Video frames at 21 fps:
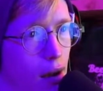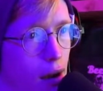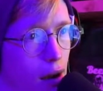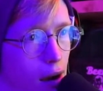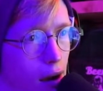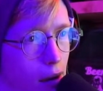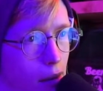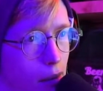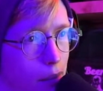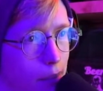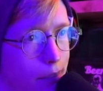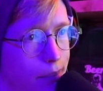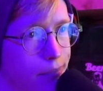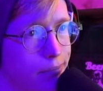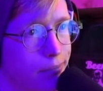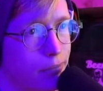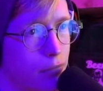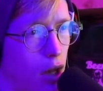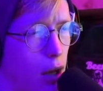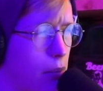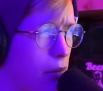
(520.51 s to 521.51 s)

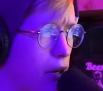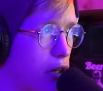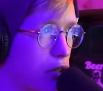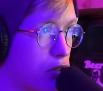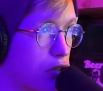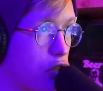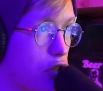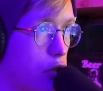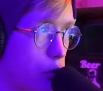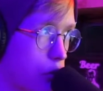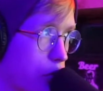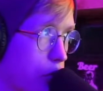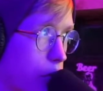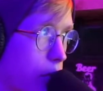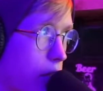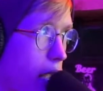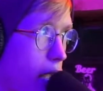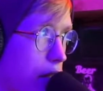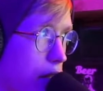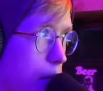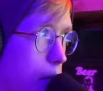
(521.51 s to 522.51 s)
Not married to 2
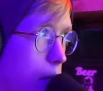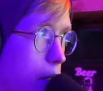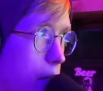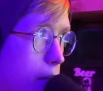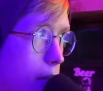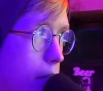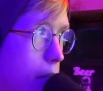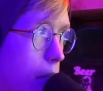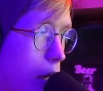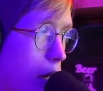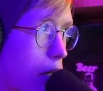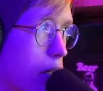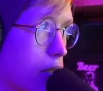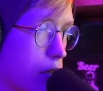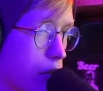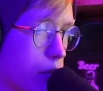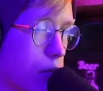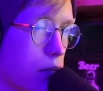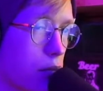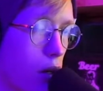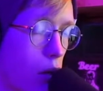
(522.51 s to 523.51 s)
cats, but I'm married
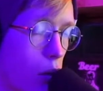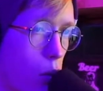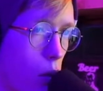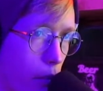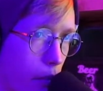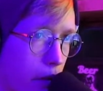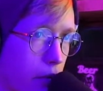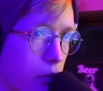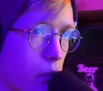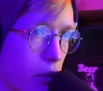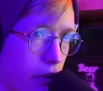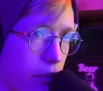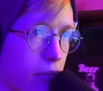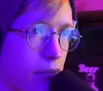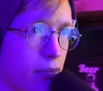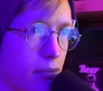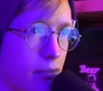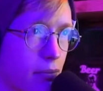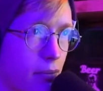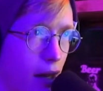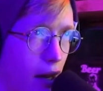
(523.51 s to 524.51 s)
to a woman
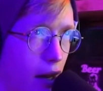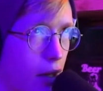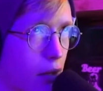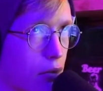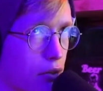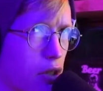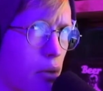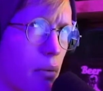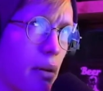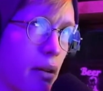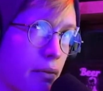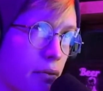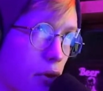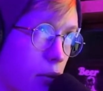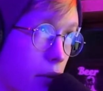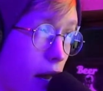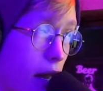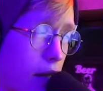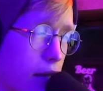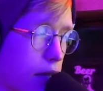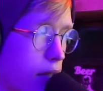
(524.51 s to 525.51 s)
and I also have 2
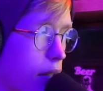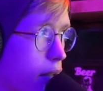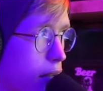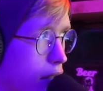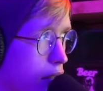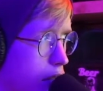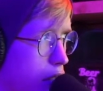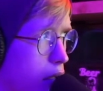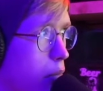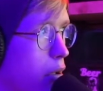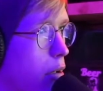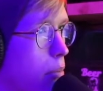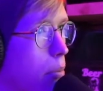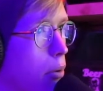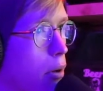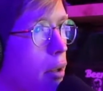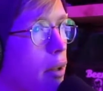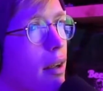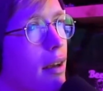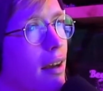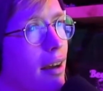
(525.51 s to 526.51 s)
cats. Yeah, that's a good way to
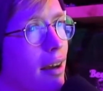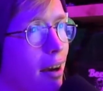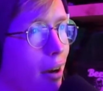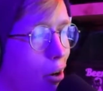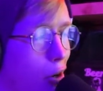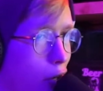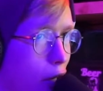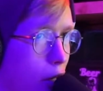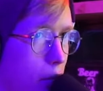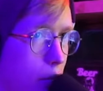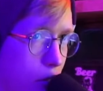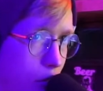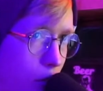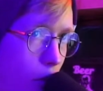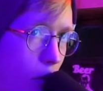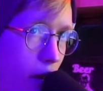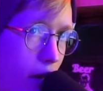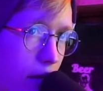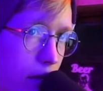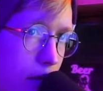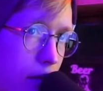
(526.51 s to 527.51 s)
put it. Her name's
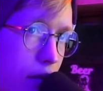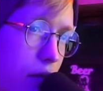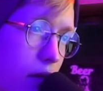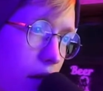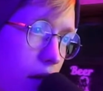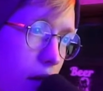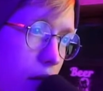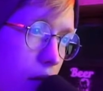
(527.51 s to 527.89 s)
Grace.